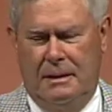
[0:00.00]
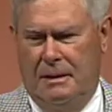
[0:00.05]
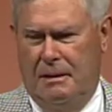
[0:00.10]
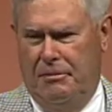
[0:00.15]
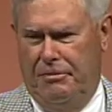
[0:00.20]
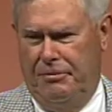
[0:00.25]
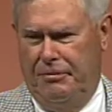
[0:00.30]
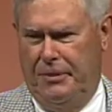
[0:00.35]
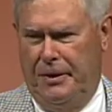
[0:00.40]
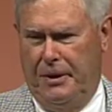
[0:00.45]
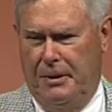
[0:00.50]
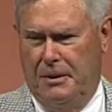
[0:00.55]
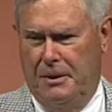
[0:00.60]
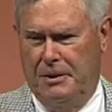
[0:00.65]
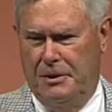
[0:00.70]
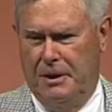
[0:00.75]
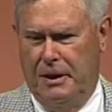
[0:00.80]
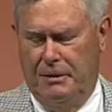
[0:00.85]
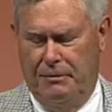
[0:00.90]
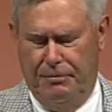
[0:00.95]

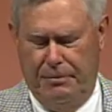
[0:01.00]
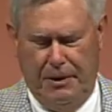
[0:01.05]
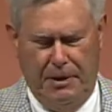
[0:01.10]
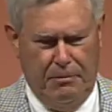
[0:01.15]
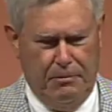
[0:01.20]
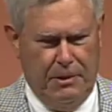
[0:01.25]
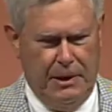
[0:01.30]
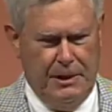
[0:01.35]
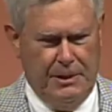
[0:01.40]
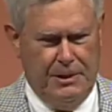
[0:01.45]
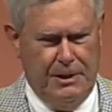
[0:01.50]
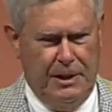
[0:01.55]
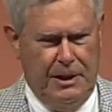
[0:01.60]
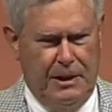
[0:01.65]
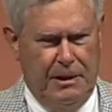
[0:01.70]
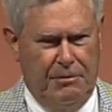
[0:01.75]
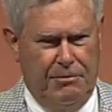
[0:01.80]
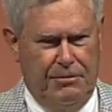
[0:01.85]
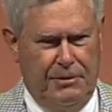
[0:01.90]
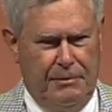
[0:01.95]
affairs and fundraising
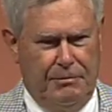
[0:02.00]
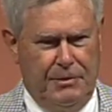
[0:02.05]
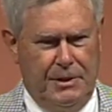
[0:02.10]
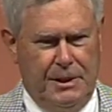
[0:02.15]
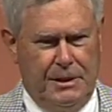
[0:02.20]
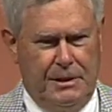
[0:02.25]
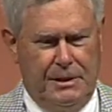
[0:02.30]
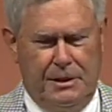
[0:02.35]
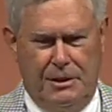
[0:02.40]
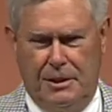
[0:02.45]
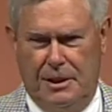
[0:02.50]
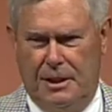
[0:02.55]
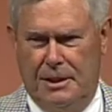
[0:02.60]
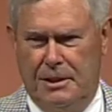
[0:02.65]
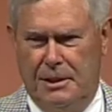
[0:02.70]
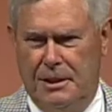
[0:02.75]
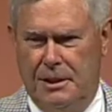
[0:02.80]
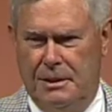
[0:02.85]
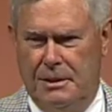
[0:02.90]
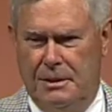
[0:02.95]
in the 50s and
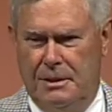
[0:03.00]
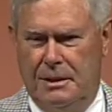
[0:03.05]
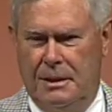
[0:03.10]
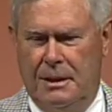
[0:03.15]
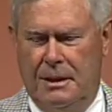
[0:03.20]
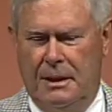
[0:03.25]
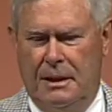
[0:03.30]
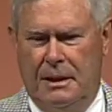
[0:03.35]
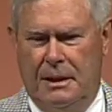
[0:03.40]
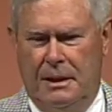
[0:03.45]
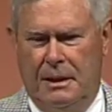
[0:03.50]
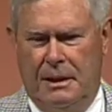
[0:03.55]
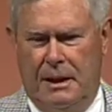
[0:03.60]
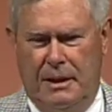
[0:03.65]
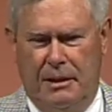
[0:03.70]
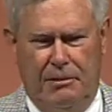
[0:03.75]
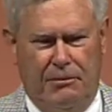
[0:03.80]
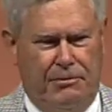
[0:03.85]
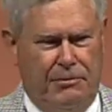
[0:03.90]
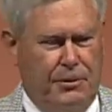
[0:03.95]
60s
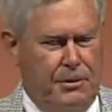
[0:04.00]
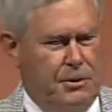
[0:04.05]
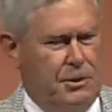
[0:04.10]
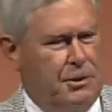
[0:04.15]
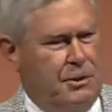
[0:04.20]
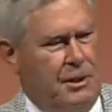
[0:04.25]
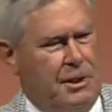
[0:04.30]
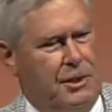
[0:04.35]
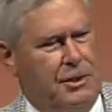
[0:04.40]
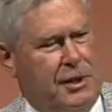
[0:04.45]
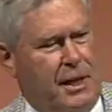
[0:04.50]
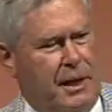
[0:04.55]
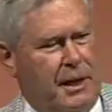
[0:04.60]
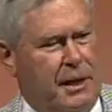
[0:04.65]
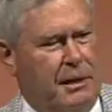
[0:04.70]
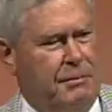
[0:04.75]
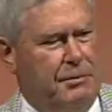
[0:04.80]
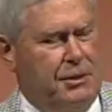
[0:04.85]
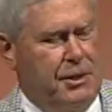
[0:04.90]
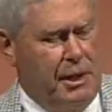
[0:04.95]
and the first
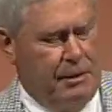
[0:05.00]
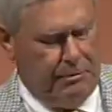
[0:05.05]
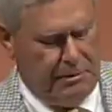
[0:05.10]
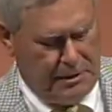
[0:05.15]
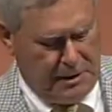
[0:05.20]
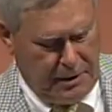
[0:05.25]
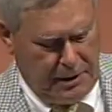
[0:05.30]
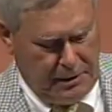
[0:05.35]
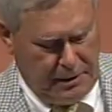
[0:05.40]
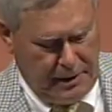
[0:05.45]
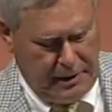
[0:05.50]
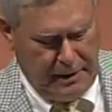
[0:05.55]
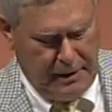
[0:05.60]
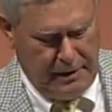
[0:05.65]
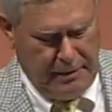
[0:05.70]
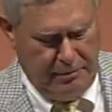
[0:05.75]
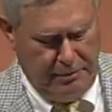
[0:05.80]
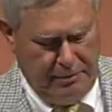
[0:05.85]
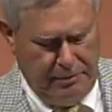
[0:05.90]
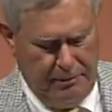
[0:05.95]
executive secretary
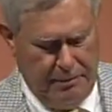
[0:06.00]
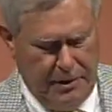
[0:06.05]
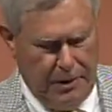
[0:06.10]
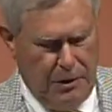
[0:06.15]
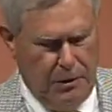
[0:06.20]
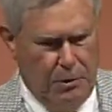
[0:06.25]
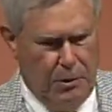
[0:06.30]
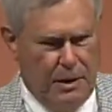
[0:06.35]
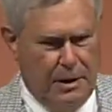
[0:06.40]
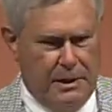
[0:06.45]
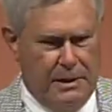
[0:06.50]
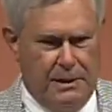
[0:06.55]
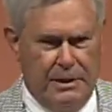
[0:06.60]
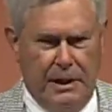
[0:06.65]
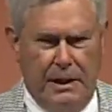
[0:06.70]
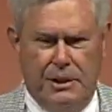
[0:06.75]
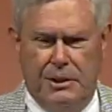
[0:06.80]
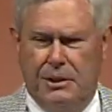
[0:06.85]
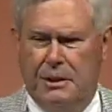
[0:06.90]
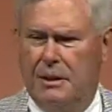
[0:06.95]
of an
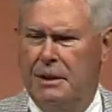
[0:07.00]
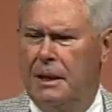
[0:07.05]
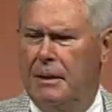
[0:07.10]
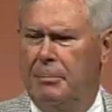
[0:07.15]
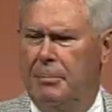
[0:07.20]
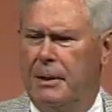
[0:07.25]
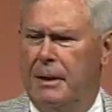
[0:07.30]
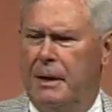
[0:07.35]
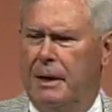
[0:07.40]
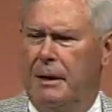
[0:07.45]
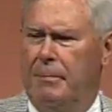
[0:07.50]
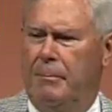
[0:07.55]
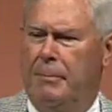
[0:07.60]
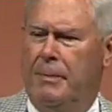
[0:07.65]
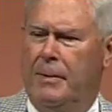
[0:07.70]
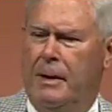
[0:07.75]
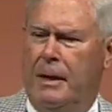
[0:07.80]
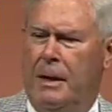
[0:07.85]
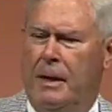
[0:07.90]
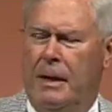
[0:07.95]
organization that became
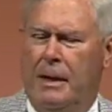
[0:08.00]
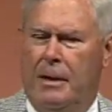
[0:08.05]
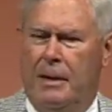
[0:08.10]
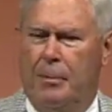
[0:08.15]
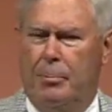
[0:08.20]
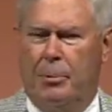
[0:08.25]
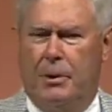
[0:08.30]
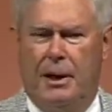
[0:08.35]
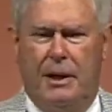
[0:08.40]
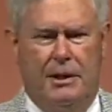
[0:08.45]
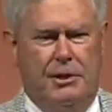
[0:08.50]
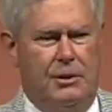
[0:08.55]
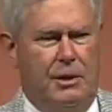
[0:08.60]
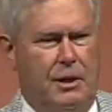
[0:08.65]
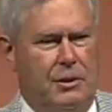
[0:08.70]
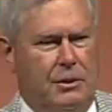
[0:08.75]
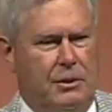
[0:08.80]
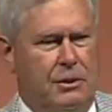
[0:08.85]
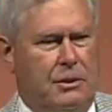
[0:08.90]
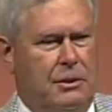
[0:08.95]
the
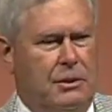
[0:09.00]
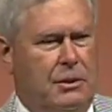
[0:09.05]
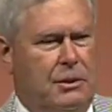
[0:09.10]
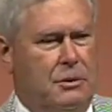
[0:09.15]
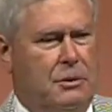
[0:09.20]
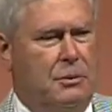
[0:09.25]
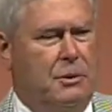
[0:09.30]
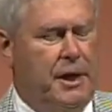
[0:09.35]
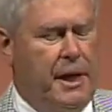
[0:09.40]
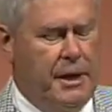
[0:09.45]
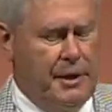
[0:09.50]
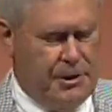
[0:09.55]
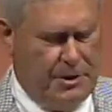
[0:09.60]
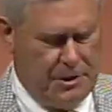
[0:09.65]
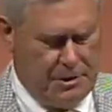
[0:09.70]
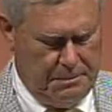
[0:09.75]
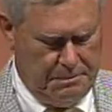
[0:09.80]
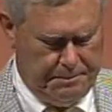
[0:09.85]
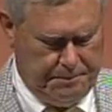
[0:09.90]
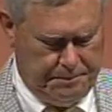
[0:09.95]
predecessor to CASE.